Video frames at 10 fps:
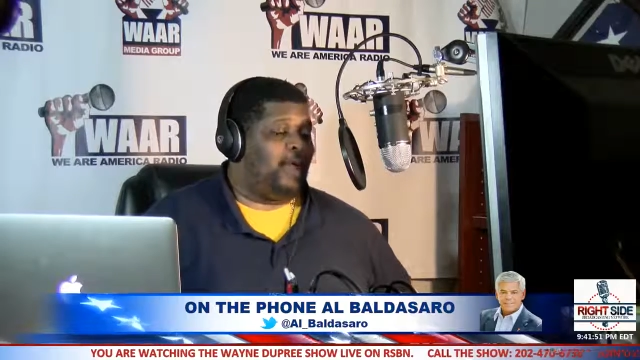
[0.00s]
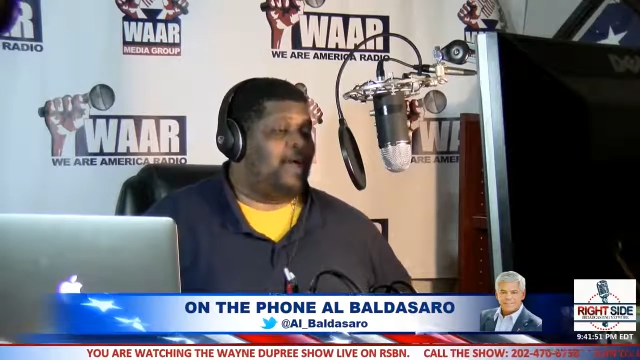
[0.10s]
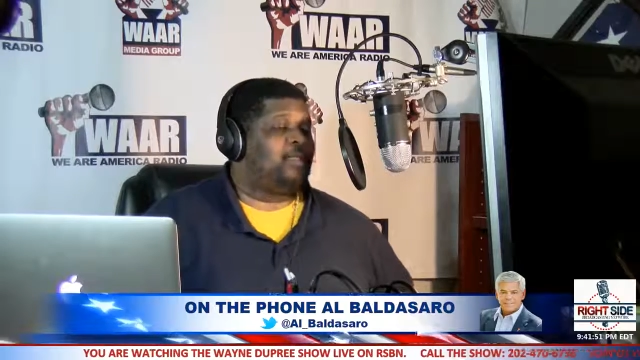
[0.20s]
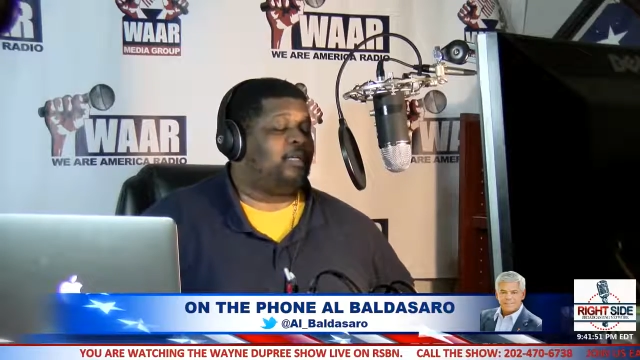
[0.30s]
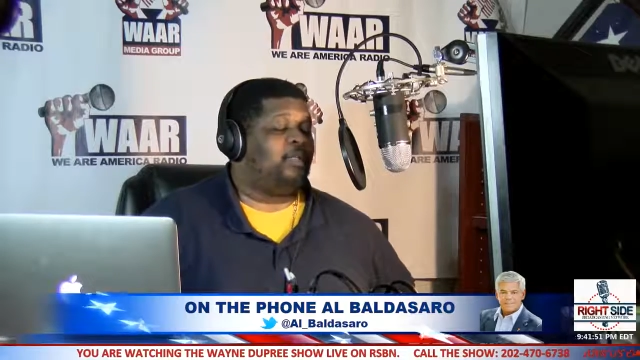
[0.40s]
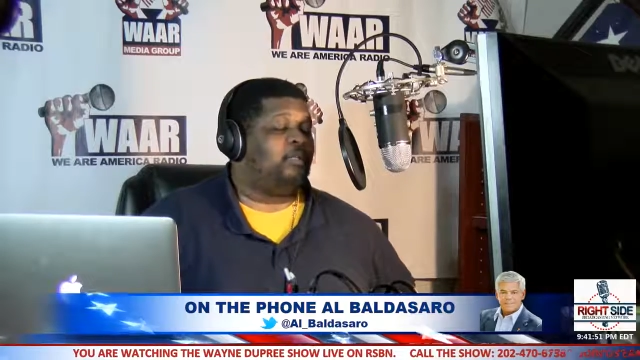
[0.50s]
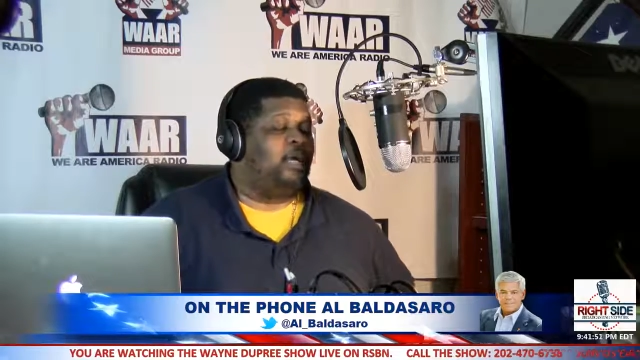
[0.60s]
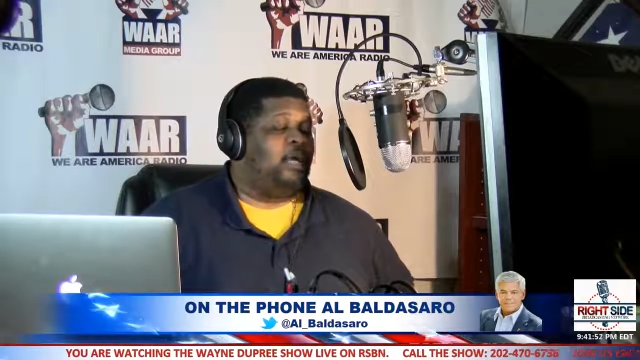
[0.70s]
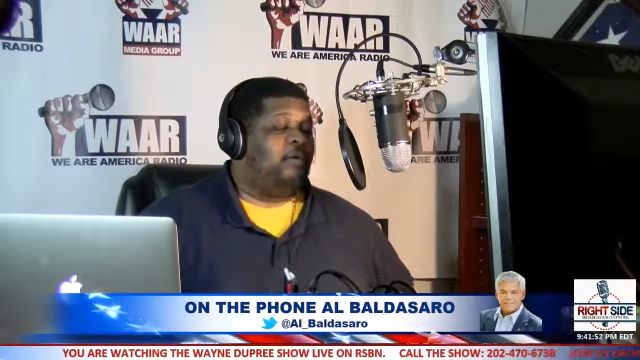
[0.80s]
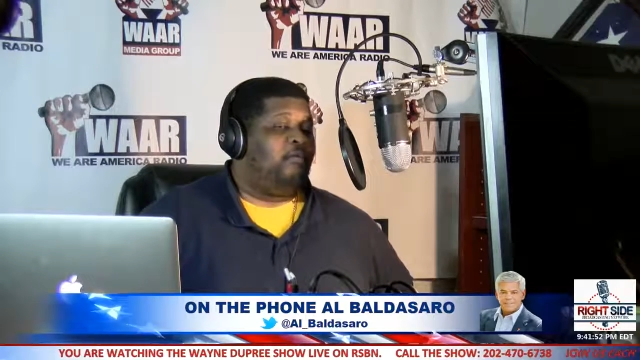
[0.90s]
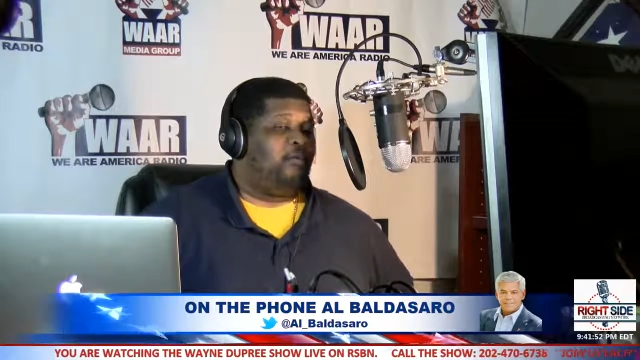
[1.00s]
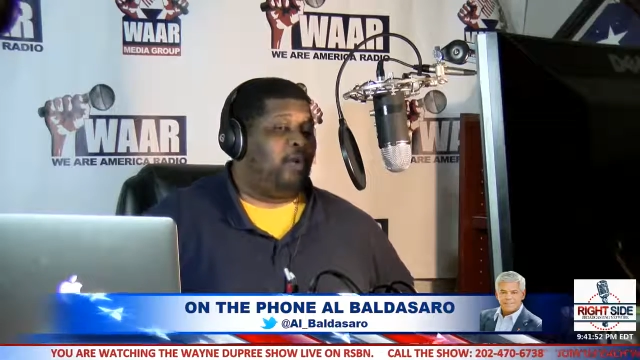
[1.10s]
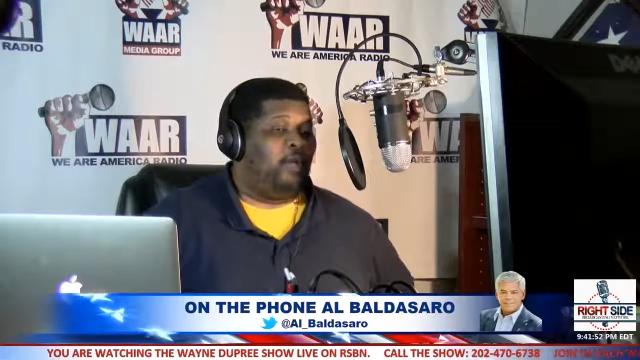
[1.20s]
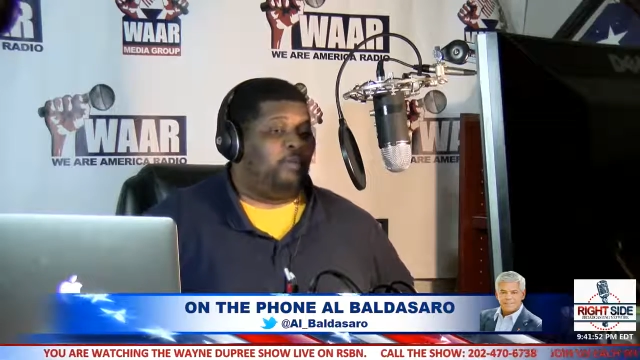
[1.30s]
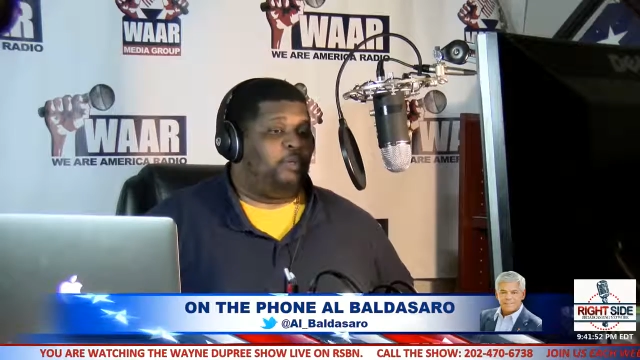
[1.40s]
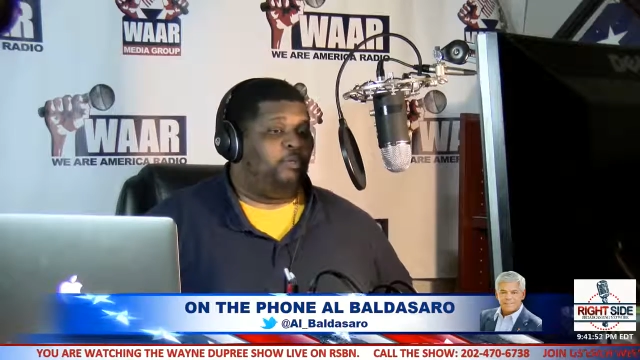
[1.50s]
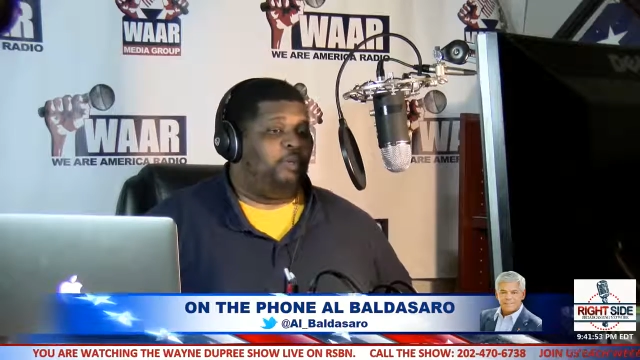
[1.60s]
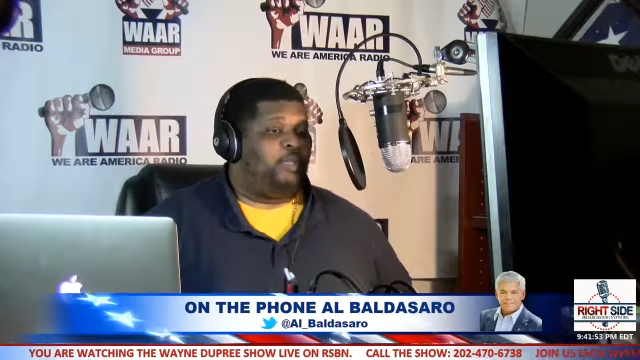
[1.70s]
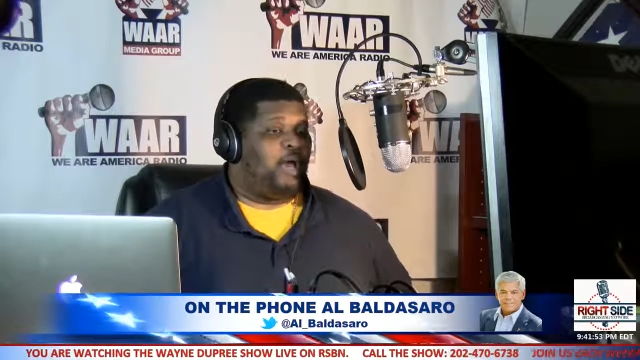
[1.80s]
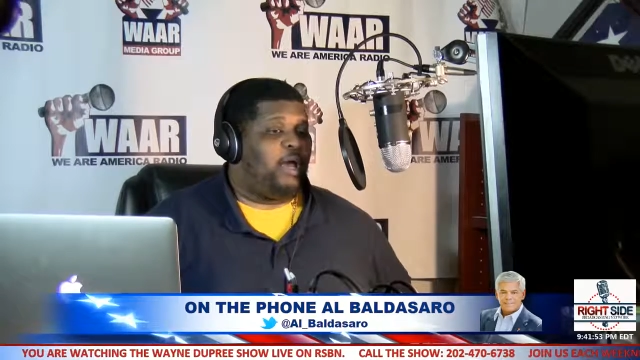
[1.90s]
They're asking for him to
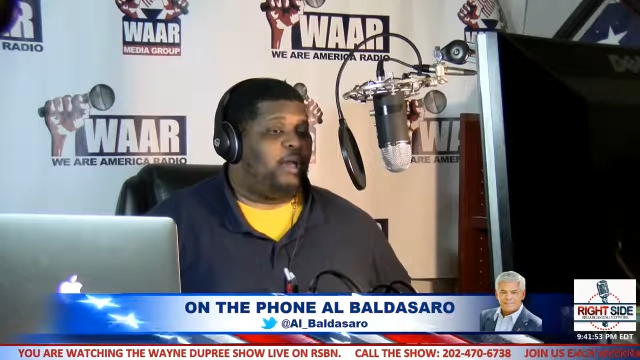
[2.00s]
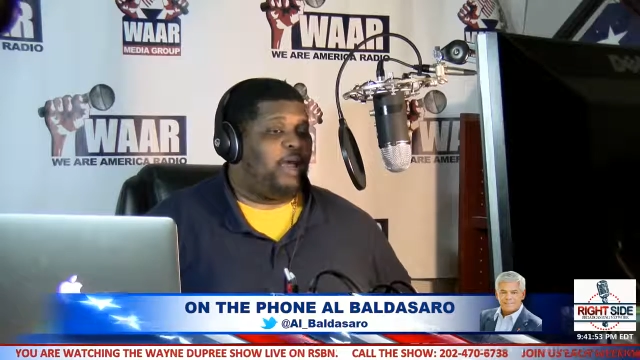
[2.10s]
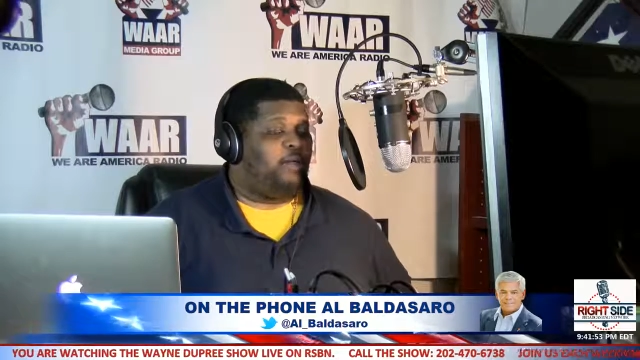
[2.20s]
resign.